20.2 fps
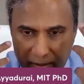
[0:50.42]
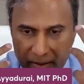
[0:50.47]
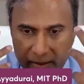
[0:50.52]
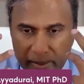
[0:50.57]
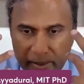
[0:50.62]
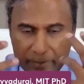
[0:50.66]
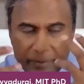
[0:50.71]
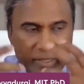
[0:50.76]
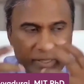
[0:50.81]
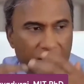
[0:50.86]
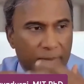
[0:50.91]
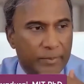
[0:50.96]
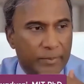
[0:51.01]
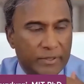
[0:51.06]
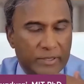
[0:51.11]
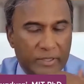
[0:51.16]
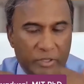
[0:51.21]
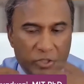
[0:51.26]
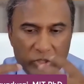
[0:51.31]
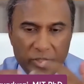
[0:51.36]
to be
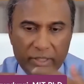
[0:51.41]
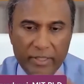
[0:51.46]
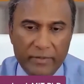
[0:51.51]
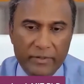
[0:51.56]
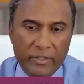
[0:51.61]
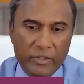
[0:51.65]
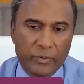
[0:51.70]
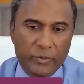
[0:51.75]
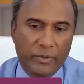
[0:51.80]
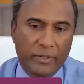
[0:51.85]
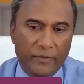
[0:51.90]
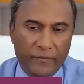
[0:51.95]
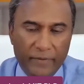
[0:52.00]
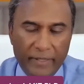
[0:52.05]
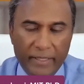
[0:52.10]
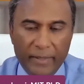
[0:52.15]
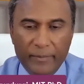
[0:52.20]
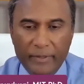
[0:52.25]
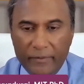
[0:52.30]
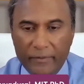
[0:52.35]
able to share this with your
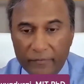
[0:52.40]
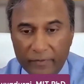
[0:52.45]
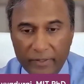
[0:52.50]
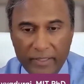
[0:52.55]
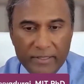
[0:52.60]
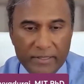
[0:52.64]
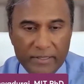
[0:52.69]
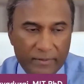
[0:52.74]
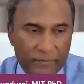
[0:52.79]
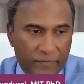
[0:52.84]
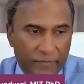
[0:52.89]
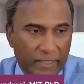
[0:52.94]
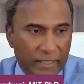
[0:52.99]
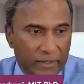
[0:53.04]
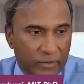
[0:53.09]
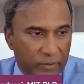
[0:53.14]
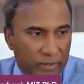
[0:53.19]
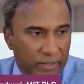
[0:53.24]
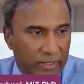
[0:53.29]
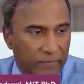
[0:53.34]
family, friends. In
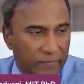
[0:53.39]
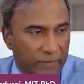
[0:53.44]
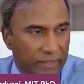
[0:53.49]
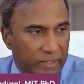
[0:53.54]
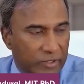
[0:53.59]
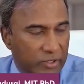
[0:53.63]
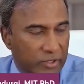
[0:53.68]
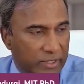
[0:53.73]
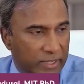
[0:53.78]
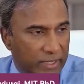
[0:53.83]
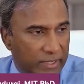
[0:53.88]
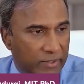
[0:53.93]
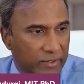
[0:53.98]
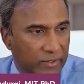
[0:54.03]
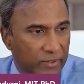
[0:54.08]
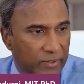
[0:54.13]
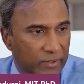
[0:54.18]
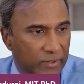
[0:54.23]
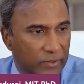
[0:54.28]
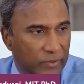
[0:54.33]
fact, you can even
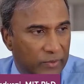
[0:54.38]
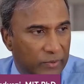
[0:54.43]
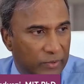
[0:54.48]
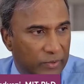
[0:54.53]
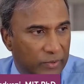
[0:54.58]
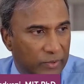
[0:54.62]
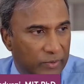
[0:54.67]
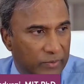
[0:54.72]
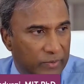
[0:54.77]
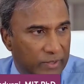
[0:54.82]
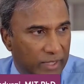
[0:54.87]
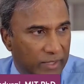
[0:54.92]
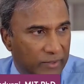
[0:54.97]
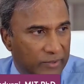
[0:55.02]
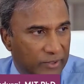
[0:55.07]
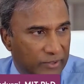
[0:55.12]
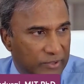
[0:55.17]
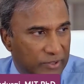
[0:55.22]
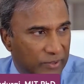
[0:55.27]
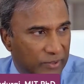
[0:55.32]
educate your
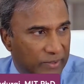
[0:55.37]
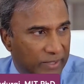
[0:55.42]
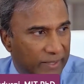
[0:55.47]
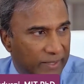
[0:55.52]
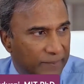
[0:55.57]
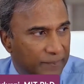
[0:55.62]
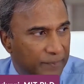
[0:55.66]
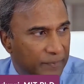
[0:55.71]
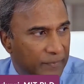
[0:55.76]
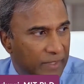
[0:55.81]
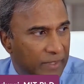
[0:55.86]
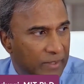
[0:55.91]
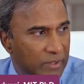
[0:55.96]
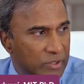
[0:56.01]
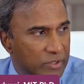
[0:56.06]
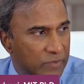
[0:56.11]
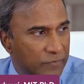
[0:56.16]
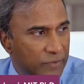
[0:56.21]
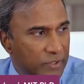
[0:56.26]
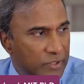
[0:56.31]
doctors, okay?
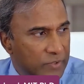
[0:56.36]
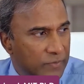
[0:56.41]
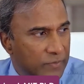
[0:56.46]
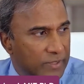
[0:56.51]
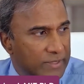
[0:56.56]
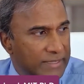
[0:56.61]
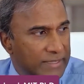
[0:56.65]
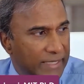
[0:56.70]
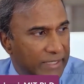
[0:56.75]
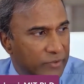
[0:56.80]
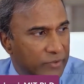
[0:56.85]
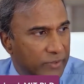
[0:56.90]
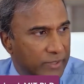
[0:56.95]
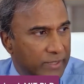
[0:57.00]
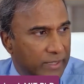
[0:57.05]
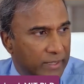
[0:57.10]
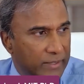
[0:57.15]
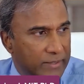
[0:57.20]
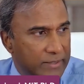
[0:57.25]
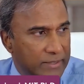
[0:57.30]
So first of all,
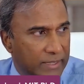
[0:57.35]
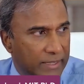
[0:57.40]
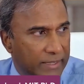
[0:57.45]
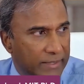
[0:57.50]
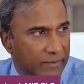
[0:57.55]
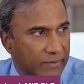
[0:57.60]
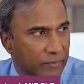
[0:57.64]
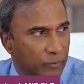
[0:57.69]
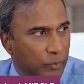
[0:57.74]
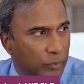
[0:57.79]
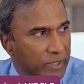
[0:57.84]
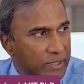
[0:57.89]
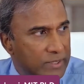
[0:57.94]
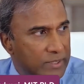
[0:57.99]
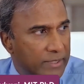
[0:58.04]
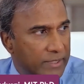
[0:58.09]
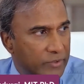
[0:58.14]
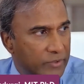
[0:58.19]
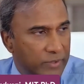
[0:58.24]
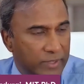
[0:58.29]
nitric oxide. What
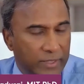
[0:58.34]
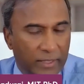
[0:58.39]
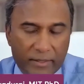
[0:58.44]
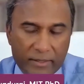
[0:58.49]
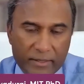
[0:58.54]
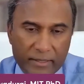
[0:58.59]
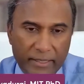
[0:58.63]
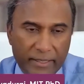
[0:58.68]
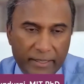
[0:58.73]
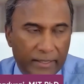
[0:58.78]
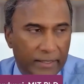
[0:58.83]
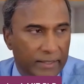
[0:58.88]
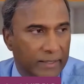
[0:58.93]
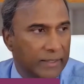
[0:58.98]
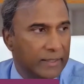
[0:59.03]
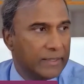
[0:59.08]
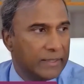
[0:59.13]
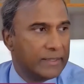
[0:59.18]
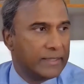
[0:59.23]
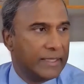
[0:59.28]
is nitric oxide?
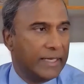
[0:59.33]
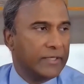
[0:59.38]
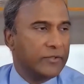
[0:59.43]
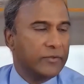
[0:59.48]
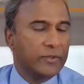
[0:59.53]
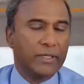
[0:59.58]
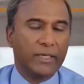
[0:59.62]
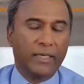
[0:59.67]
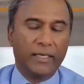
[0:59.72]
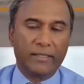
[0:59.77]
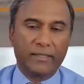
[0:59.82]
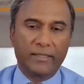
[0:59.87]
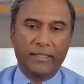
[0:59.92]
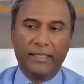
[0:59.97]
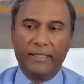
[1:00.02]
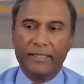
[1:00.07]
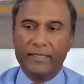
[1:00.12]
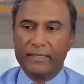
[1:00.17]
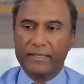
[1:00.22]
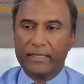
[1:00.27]
Nitric
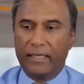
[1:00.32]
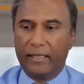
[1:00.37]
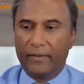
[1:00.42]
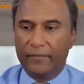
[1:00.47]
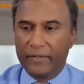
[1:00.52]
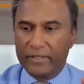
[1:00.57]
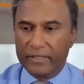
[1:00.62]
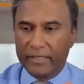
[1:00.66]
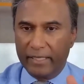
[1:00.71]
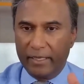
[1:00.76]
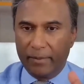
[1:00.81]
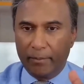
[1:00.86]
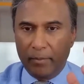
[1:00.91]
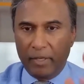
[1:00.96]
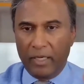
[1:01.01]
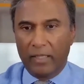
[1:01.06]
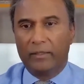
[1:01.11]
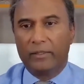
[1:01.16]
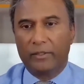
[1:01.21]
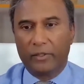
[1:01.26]
oxide is obviously a
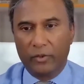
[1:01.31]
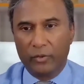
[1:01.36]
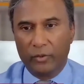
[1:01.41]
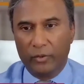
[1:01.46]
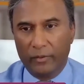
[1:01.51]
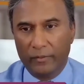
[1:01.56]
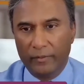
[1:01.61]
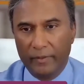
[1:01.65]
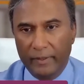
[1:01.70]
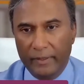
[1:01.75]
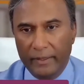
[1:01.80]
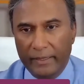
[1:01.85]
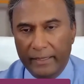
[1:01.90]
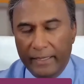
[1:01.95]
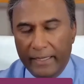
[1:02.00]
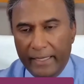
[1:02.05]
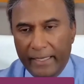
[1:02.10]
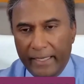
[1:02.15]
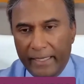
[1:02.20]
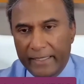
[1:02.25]
molecule,
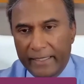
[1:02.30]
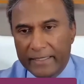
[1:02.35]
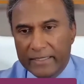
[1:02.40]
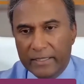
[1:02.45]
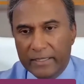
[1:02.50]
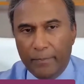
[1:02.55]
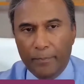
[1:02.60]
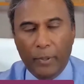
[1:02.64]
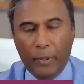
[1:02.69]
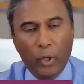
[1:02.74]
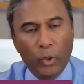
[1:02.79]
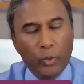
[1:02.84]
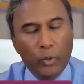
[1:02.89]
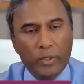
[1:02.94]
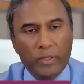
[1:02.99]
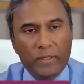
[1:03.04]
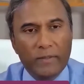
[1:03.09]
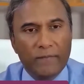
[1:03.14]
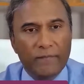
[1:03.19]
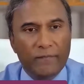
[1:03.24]
and it's a
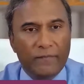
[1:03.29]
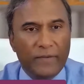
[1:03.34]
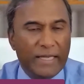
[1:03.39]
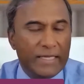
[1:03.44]
potent